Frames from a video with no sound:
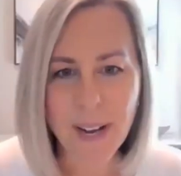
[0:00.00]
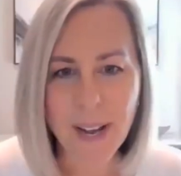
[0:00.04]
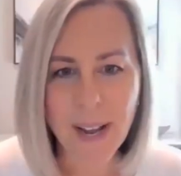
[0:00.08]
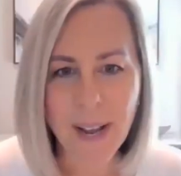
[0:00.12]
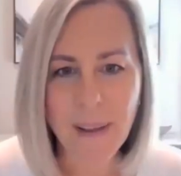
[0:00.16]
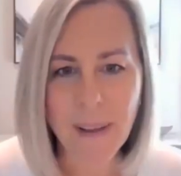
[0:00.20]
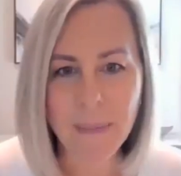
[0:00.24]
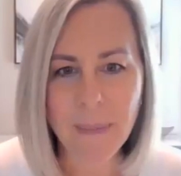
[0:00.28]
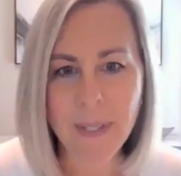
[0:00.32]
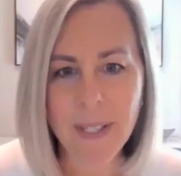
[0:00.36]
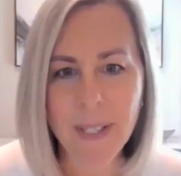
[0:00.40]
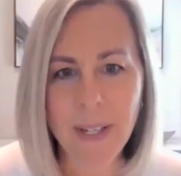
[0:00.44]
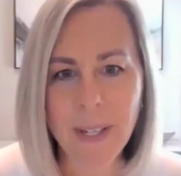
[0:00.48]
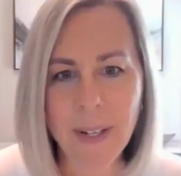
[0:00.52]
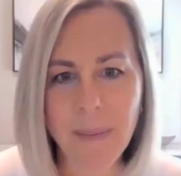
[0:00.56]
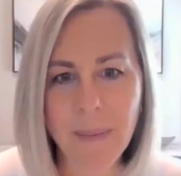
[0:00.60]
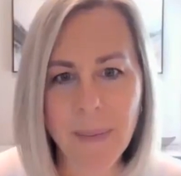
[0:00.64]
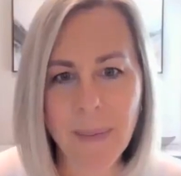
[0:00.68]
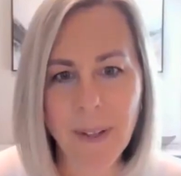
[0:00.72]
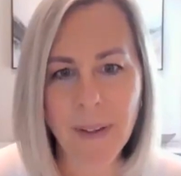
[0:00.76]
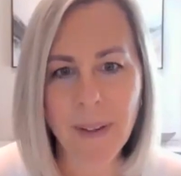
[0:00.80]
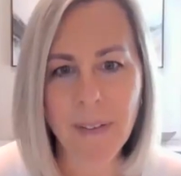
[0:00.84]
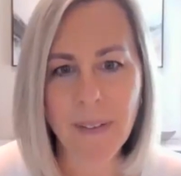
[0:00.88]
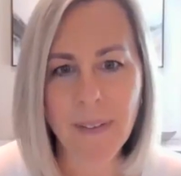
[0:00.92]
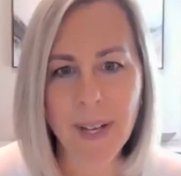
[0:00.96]
I'm Sarah
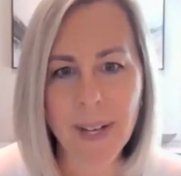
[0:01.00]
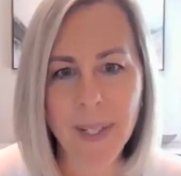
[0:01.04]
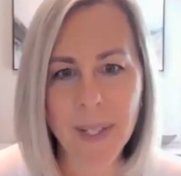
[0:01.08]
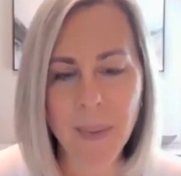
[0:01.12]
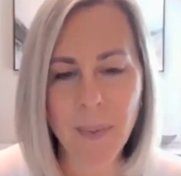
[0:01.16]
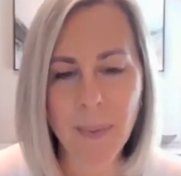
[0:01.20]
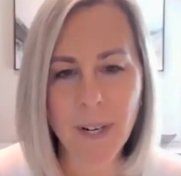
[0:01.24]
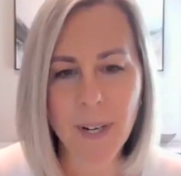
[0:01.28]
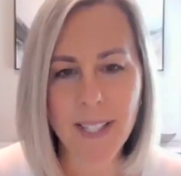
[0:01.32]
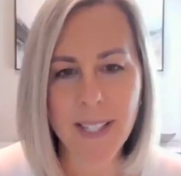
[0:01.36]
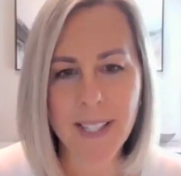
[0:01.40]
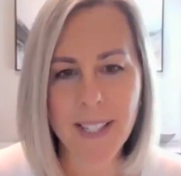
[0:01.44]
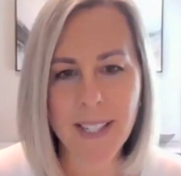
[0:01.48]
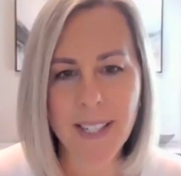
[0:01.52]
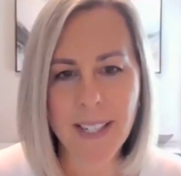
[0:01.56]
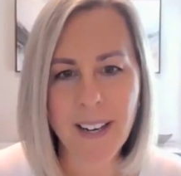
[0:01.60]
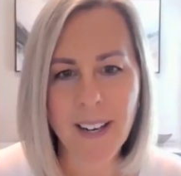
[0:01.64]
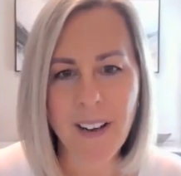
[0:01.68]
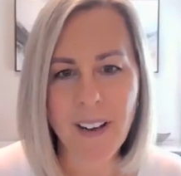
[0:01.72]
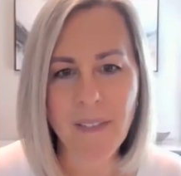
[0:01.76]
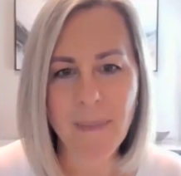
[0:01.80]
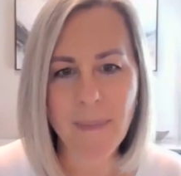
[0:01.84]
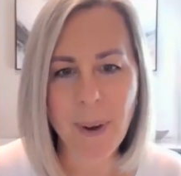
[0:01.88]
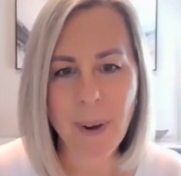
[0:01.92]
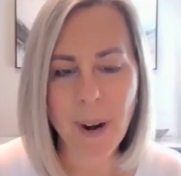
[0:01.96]
Miller, Vice President
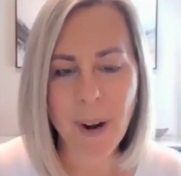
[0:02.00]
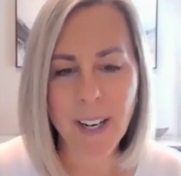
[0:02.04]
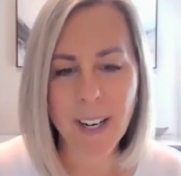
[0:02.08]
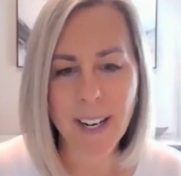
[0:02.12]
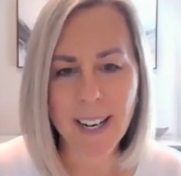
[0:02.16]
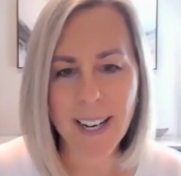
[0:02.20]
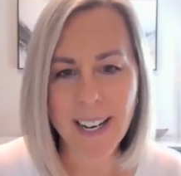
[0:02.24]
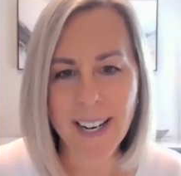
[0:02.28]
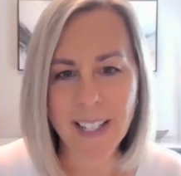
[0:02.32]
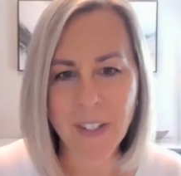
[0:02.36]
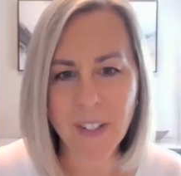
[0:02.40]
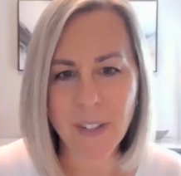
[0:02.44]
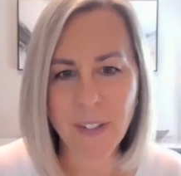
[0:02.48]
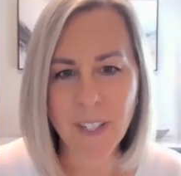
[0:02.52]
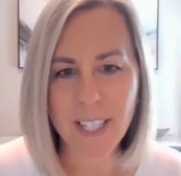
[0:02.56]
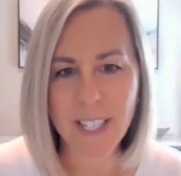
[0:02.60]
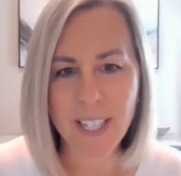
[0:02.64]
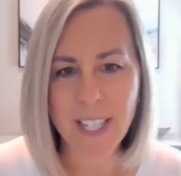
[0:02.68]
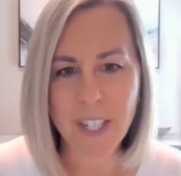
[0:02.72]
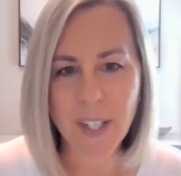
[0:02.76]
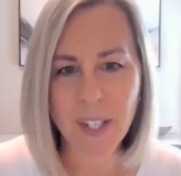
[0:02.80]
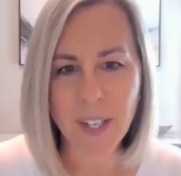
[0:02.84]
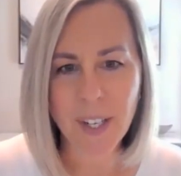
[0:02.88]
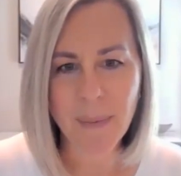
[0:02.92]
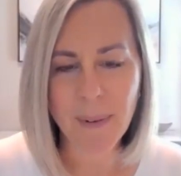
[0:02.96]
of Marketing and
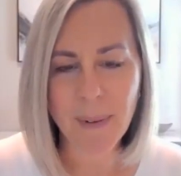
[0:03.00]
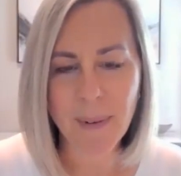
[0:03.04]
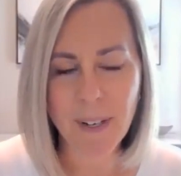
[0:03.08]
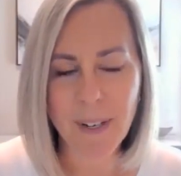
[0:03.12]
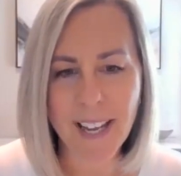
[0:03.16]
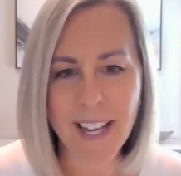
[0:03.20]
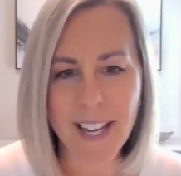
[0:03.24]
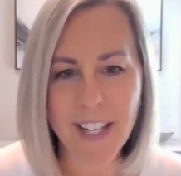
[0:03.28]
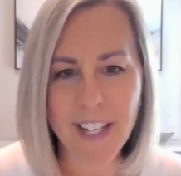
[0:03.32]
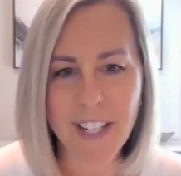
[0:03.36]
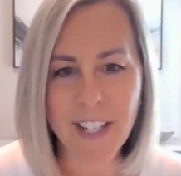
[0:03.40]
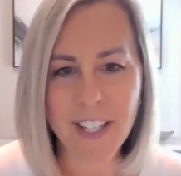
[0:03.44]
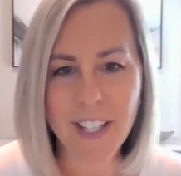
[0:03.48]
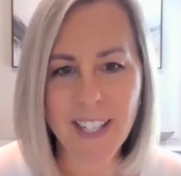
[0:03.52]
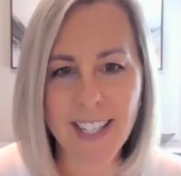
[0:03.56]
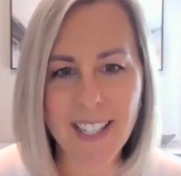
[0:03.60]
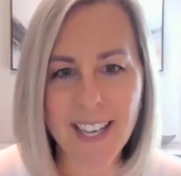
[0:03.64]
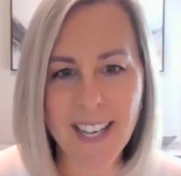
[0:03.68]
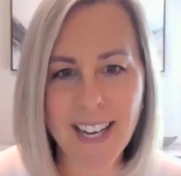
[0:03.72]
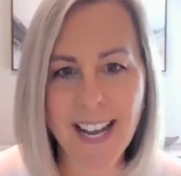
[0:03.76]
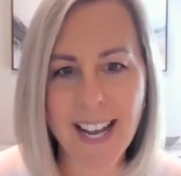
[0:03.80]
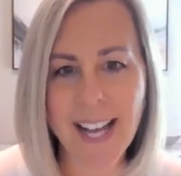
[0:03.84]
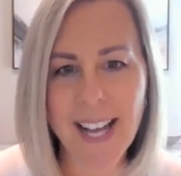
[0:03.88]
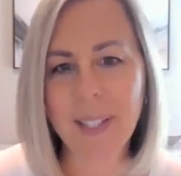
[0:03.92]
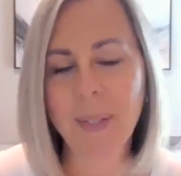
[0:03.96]
Strategic Communications
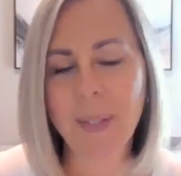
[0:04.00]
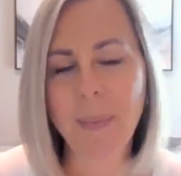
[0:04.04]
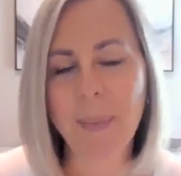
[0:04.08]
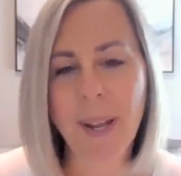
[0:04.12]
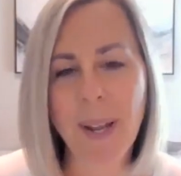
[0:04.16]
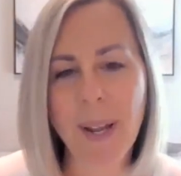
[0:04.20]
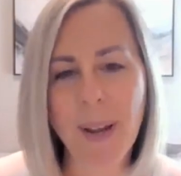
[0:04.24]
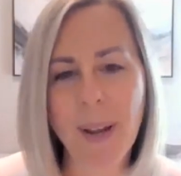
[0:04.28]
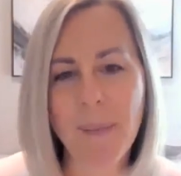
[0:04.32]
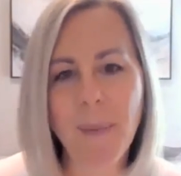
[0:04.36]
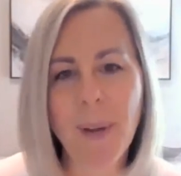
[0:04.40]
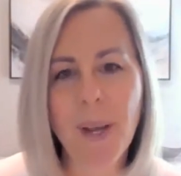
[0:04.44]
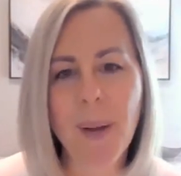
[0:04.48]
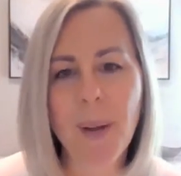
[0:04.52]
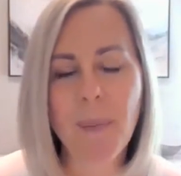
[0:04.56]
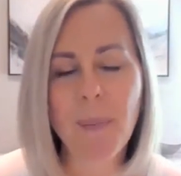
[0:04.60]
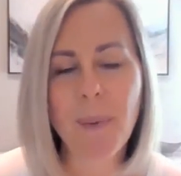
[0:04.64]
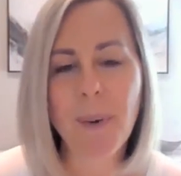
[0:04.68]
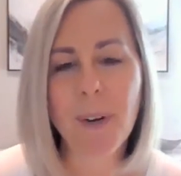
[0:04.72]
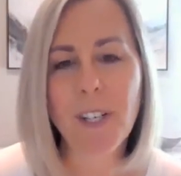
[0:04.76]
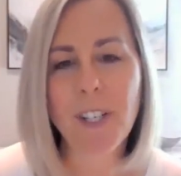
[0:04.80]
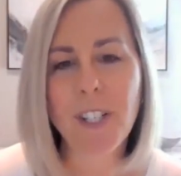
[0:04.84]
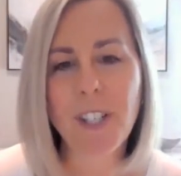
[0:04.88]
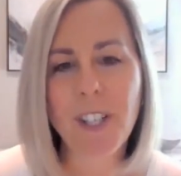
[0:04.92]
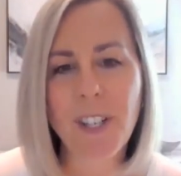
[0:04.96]
at SBAM. We
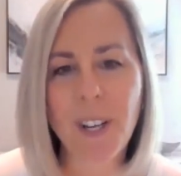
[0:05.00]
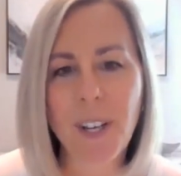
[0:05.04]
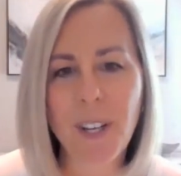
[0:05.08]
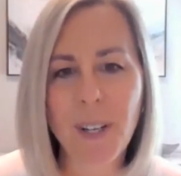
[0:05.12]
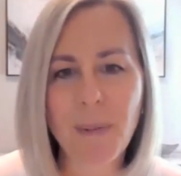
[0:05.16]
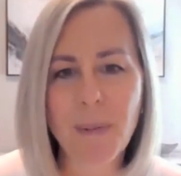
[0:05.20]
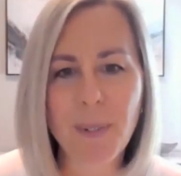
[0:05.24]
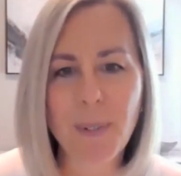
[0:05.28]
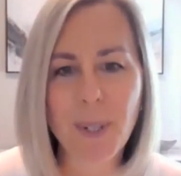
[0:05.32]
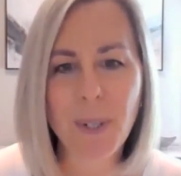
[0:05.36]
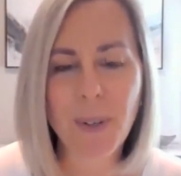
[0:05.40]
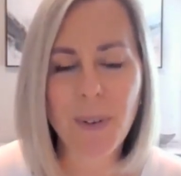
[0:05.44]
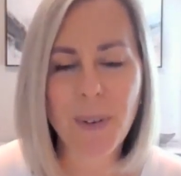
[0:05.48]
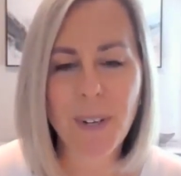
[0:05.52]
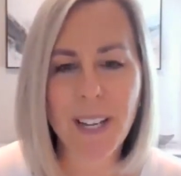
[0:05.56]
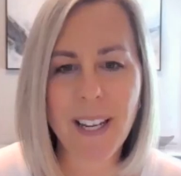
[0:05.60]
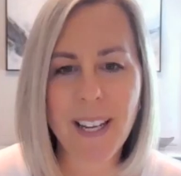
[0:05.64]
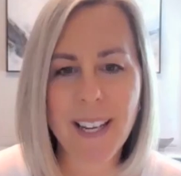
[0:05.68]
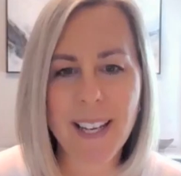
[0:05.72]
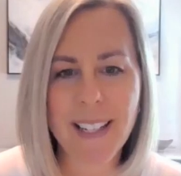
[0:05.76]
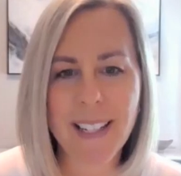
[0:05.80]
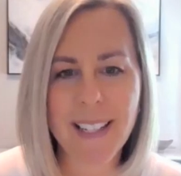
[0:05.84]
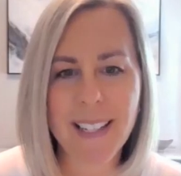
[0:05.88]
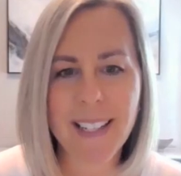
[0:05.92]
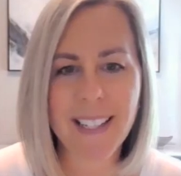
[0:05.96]
appreciate you tuning
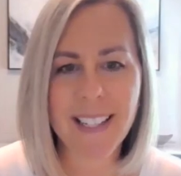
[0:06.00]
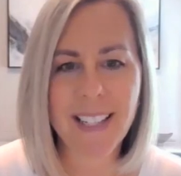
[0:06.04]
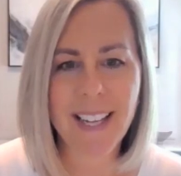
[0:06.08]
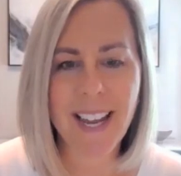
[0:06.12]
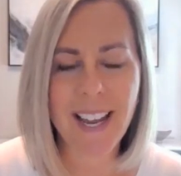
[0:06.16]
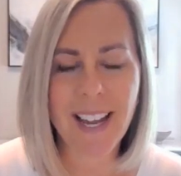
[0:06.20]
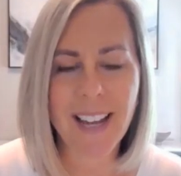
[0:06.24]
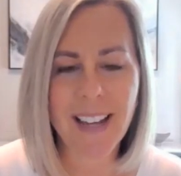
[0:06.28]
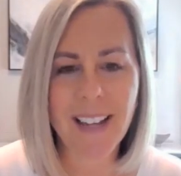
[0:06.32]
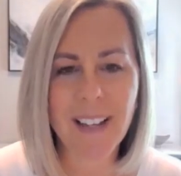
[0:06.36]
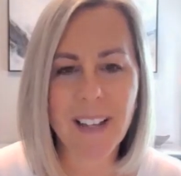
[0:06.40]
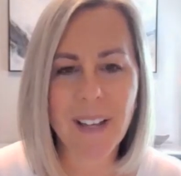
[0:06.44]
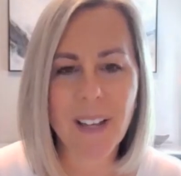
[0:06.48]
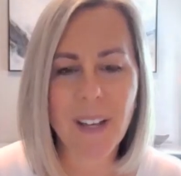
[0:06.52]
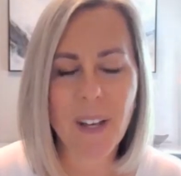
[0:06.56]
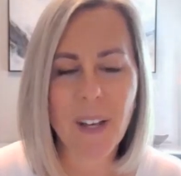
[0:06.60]
in today.